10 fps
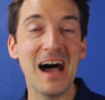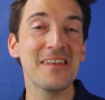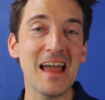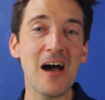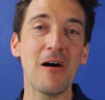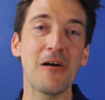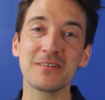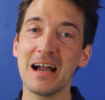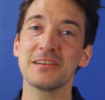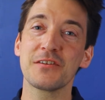And now I'll
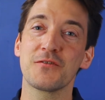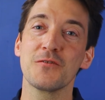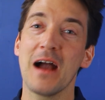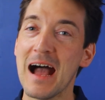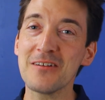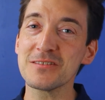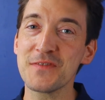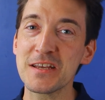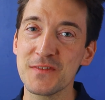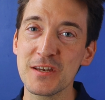guide you through how to
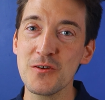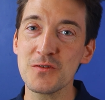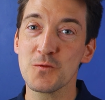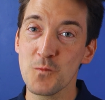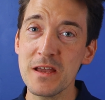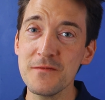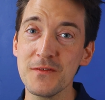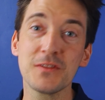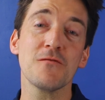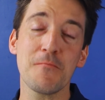fix videos
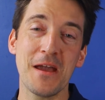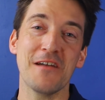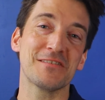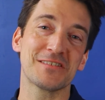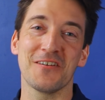with the Repairit